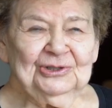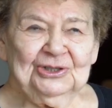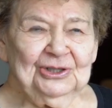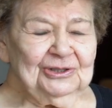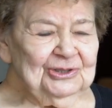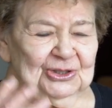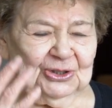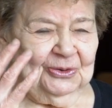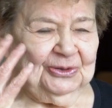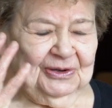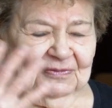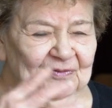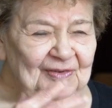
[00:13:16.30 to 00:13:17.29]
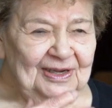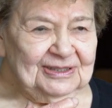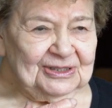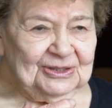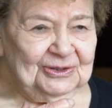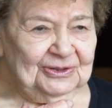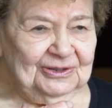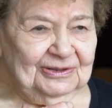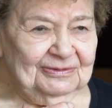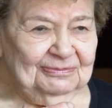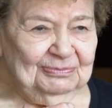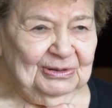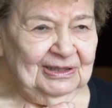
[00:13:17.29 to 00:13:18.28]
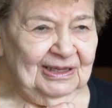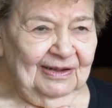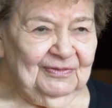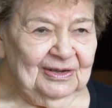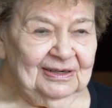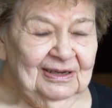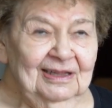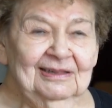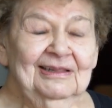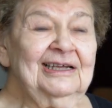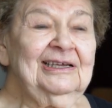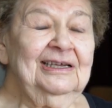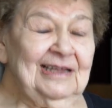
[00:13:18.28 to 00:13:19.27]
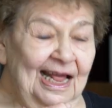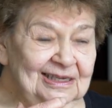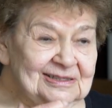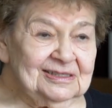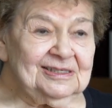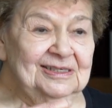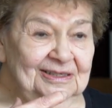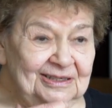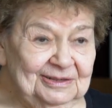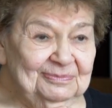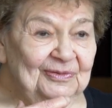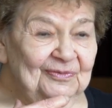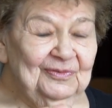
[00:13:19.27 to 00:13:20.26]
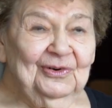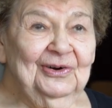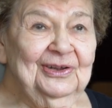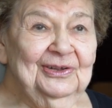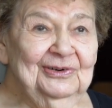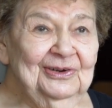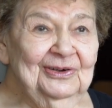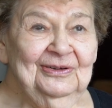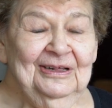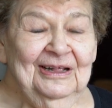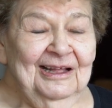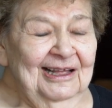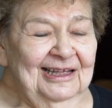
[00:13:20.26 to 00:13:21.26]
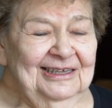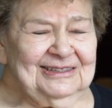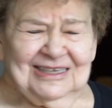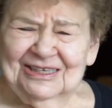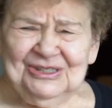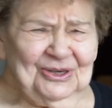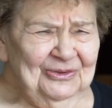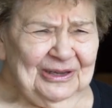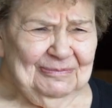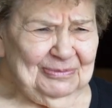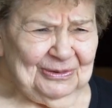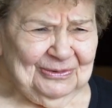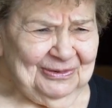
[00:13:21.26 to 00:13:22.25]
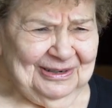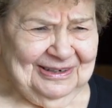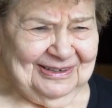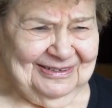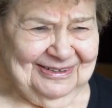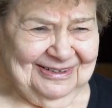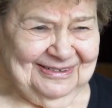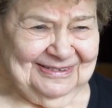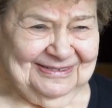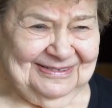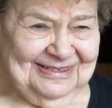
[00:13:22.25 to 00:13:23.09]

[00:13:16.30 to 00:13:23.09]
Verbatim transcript: you shouldn't show your face to your beloved like he hadn't seen it before. You know, it's it's so hypocritical.